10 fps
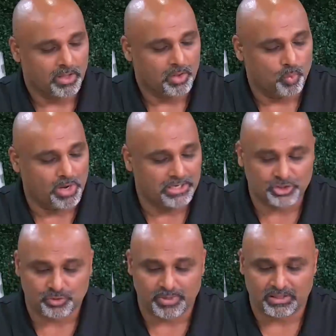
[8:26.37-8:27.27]
One
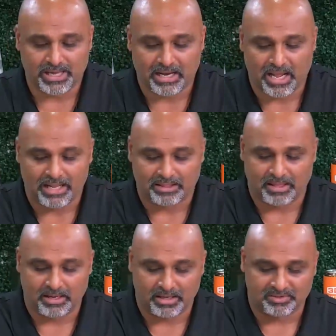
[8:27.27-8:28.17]
instrument that I think
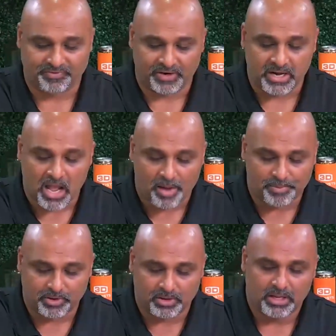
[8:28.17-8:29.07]
is
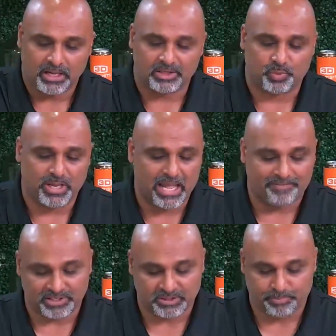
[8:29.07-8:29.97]
phenomenal is we have a
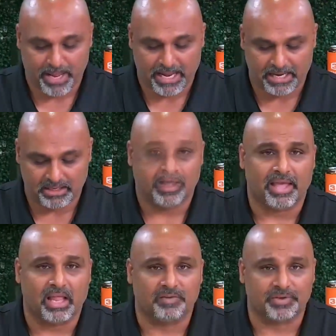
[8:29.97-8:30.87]
Spade
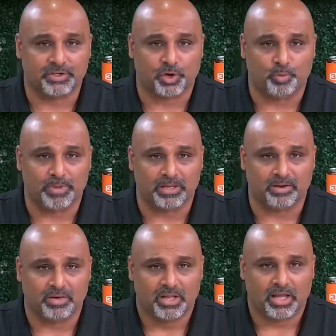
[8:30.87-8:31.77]
Elevatome
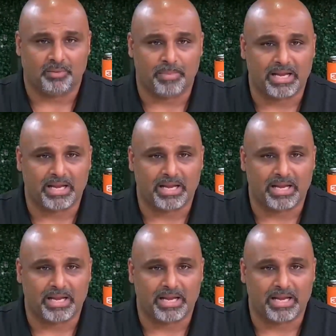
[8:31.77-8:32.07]
here. Many